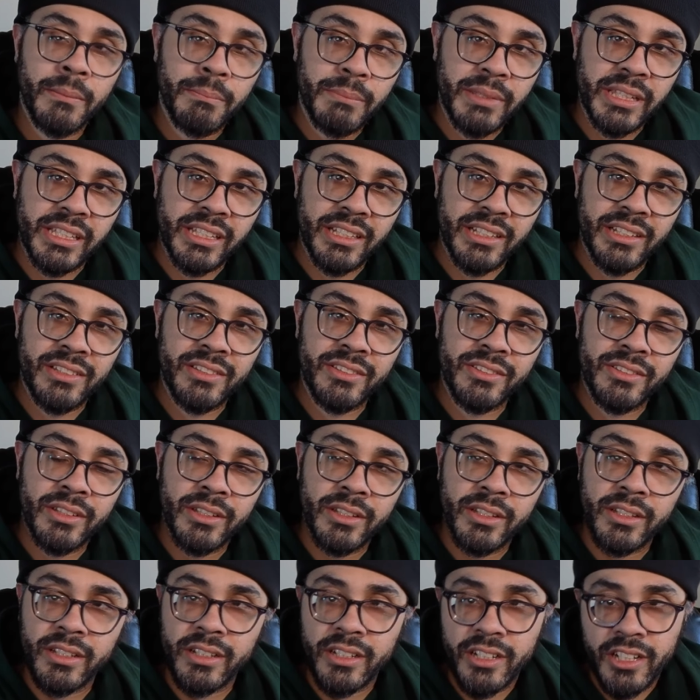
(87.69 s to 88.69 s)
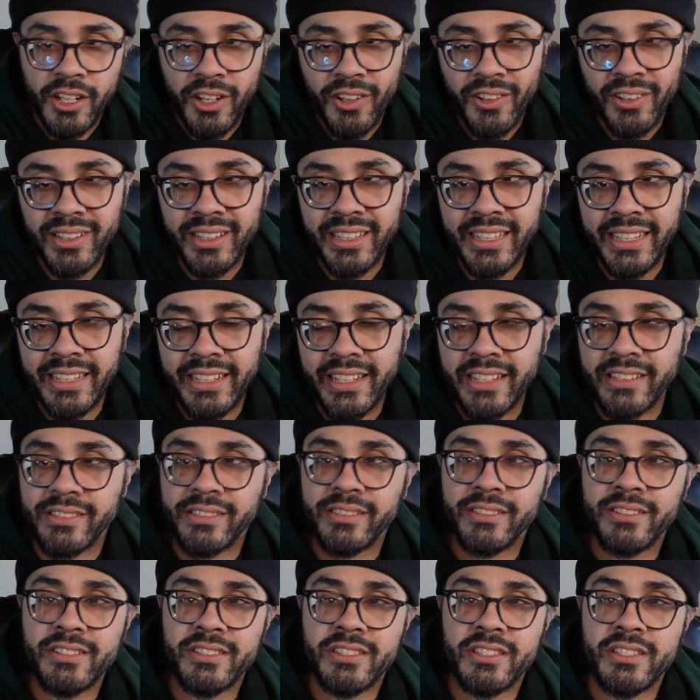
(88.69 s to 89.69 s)
because currently
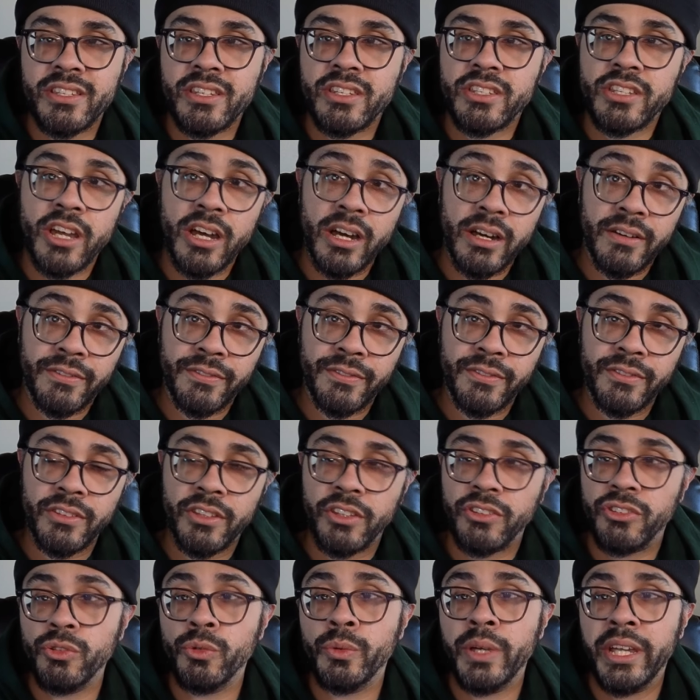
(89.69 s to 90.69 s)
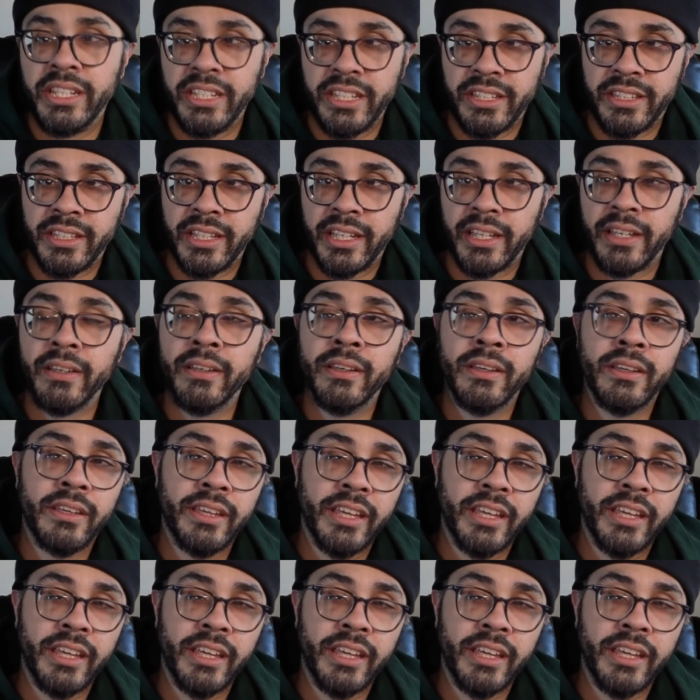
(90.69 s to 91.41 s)
it's just tough to do anything,